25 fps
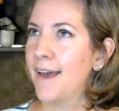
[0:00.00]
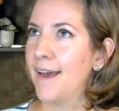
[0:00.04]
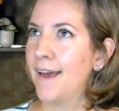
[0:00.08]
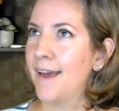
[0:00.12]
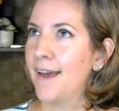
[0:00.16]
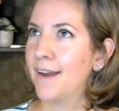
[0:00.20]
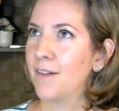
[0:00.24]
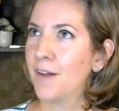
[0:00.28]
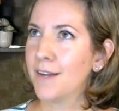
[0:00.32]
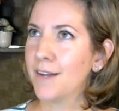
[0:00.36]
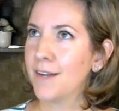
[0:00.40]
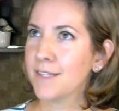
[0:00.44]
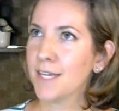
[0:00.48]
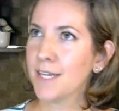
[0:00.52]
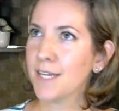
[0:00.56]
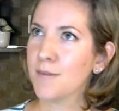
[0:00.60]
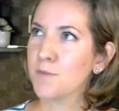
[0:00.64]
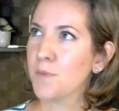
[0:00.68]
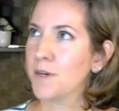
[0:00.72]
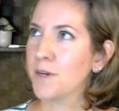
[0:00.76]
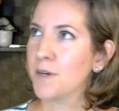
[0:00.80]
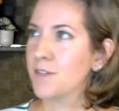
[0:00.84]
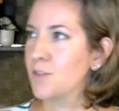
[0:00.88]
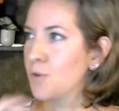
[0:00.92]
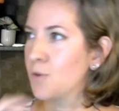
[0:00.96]
And a lot of times
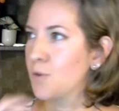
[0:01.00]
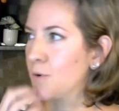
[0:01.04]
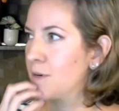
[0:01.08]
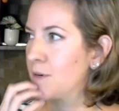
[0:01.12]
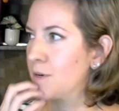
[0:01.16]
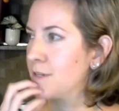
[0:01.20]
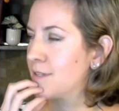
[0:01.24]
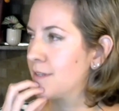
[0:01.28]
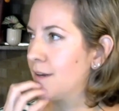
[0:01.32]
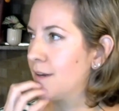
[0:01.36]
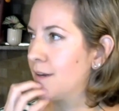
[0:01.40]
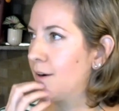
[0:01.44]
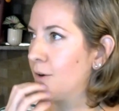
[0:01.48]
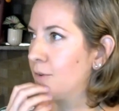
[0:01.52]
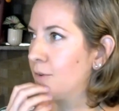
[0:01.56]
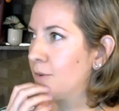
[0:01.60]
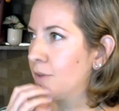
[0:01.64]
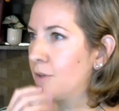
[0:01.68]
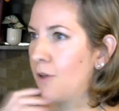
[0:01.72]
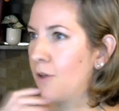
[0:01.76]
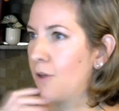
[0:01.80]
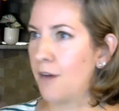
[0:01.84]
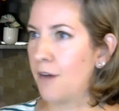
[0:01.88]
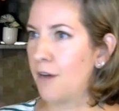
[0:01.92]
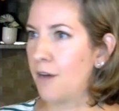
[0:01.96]
my stories are a
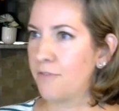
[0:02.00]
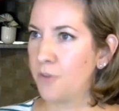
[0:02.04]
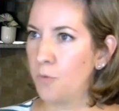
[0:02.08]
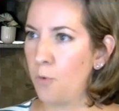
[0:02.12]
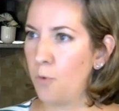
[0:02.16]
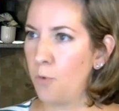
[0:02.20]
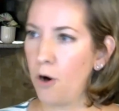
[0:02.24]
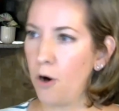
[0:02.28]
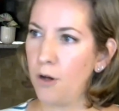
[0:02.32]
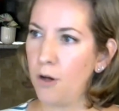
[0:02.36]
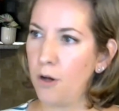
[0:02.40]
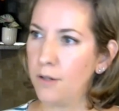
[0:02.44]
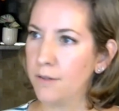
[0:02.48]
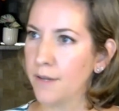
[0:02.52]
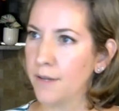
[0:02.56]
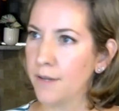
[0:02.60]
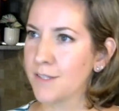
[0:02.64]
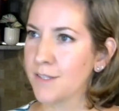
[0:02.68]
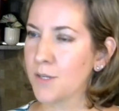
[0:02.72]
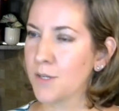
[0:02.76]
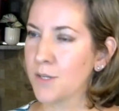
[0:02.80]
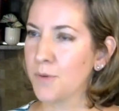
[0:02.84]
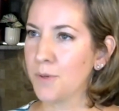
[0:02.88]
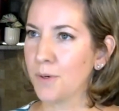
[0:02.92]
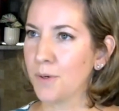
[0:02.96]
little off the wall, and
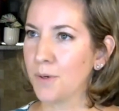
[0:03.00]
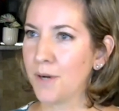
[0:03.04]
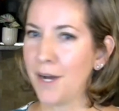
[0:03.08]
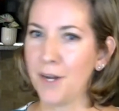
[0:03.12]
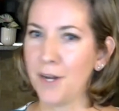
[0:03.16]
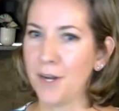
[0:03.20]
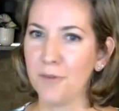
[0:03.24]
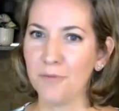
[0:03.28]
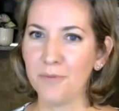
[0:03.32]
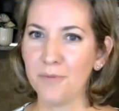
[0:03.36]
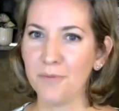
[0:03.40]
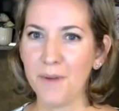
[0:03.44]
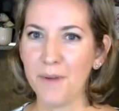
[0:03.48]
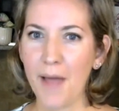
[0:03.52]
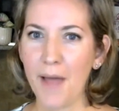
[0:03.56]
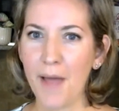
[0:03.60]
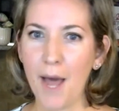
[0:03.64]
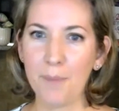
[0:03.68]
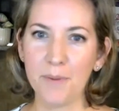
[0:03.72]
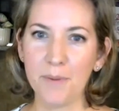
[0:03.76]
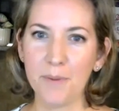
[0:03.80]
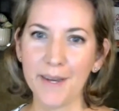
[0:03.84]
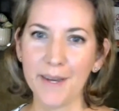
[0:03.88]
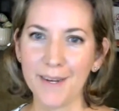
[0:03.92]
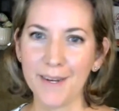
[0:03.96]
so they're kind of
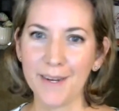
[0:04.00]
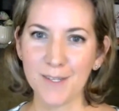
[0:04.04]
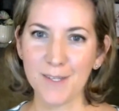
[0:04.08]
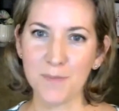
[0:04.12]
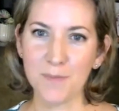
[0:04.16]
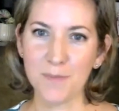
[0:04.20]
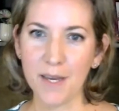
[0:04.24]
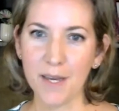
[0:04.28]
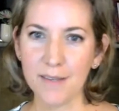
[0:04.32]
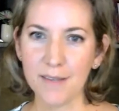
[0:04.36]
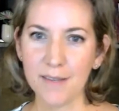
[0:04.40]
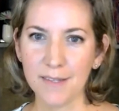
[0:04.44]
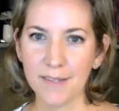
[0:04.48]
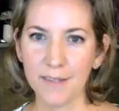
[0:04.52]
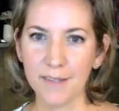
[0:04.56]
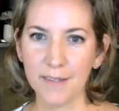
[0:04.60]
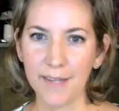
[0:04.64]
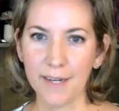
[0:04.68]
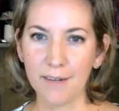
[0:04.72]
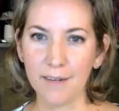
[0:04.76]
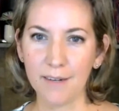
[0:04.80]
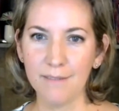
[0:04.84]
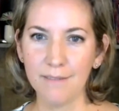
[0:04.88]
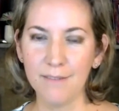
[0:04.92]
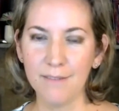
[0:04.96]
happening in a space that
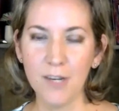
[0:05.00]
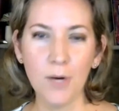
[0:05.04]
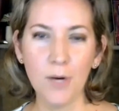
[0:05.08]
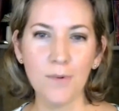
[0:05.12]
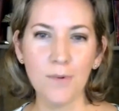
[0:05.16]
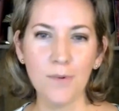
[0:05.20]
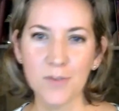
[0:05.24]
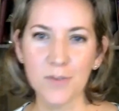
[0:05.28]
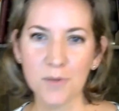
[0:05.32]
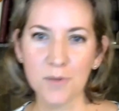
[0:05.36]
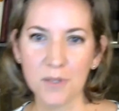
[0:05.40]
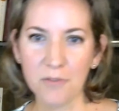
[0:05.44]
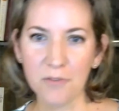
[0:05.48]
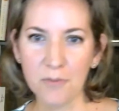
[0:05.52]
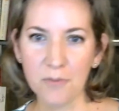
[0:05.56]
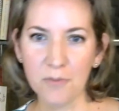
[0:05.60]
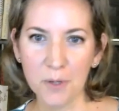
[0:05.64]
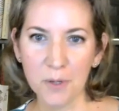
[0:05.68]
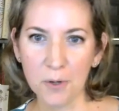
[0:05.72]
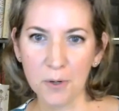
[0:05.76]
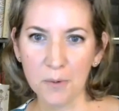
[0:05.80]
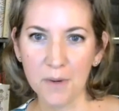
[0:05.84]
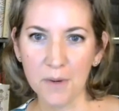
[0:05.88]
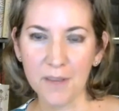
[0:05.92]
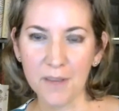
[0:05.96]
like no one's really
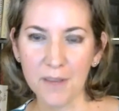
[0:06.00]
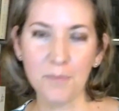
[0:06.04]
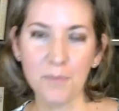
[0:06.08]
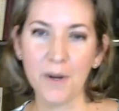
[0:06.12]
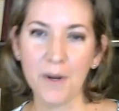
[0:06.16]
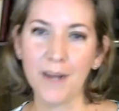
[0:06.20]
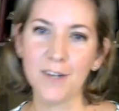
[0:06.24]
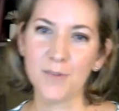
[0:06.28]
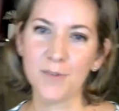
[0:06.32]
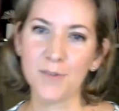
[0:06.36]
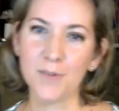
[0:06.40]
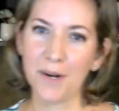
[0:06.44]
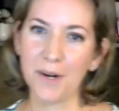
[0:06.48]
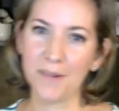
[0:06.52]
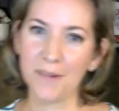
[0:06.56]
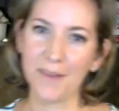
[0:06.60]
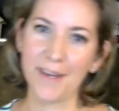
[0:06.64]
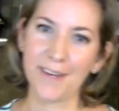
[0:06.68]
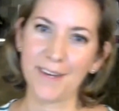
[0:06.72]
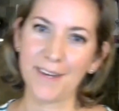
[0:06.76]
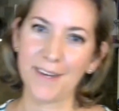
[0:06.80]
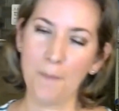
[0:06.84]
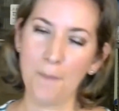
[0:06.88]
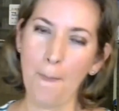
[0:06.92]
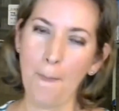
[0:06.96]
familiar with, but I try to
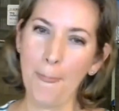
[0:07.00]
like,